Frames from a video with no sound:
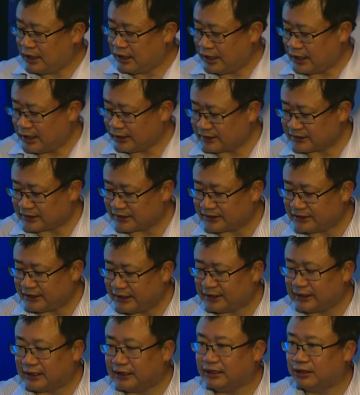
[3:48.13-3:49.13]
And as I said
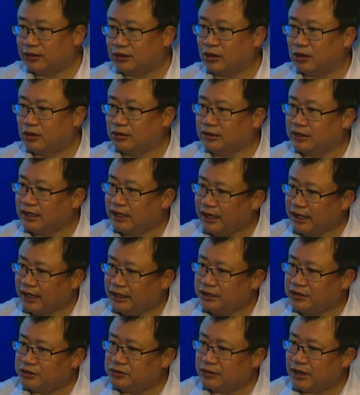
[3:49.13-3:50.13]
earlier on, any
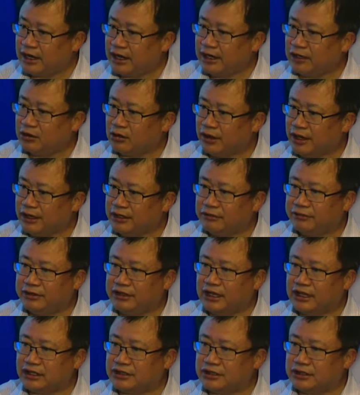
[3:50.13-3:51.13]
drying or any
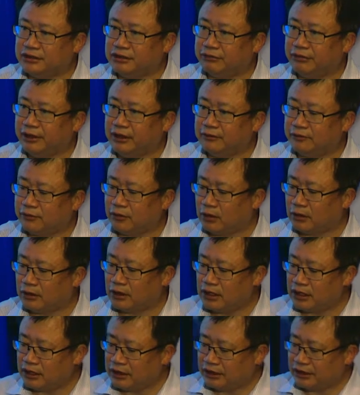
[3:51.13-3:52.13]
reduction in rainfall
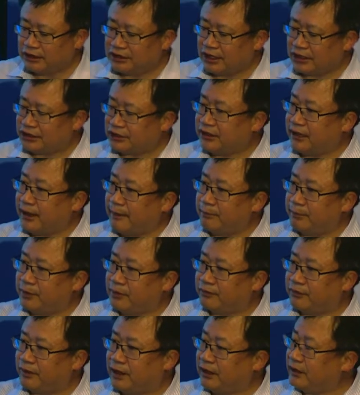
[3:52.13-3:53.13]
is actually amplified